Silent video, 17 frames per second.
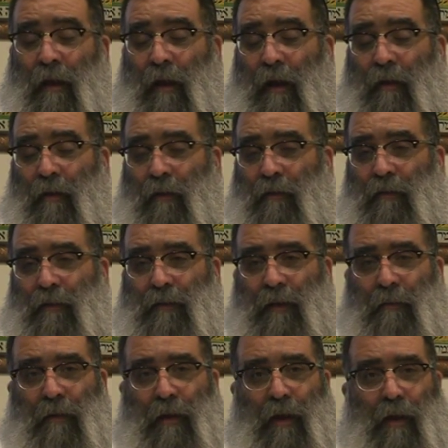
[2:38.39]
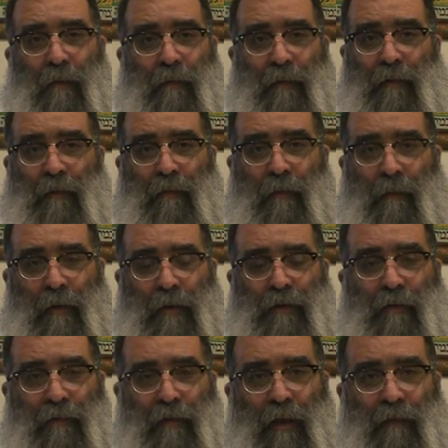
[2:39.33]
According to some chachamim, there were
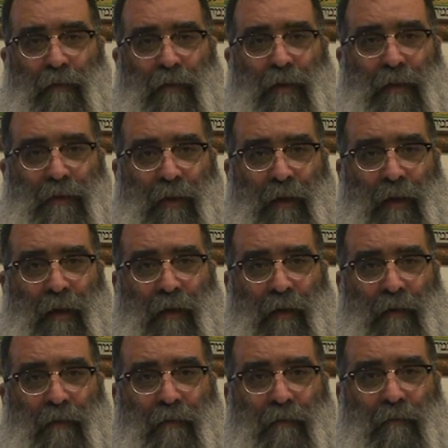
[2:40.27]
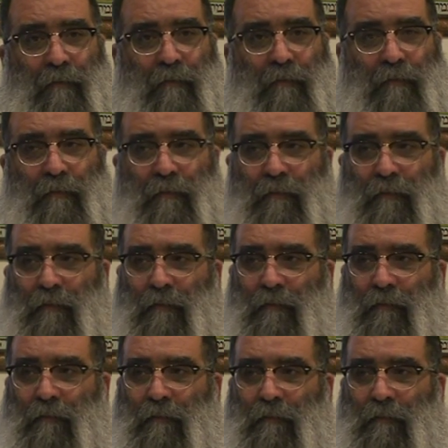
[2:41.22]
much of the avodah zarah.
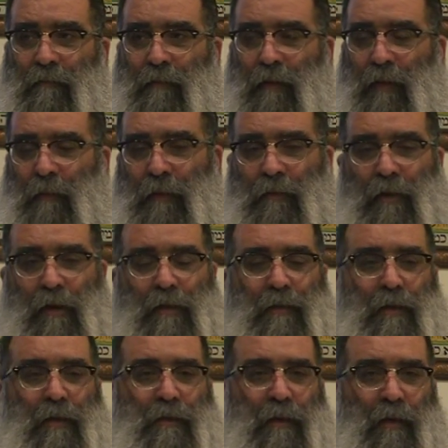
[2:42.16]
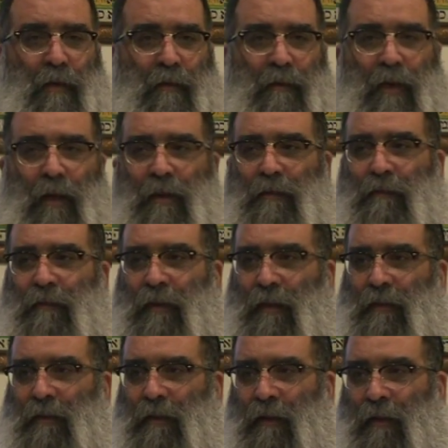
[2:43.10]
The Midrash says, "Elo of the
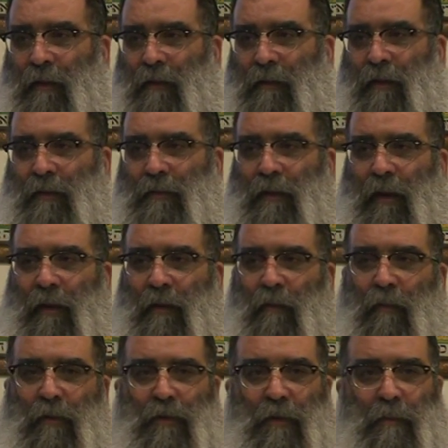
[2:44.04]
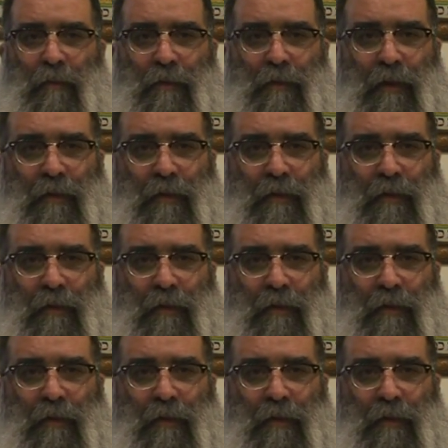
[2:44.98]
avodah zarah." These are idol worshippers.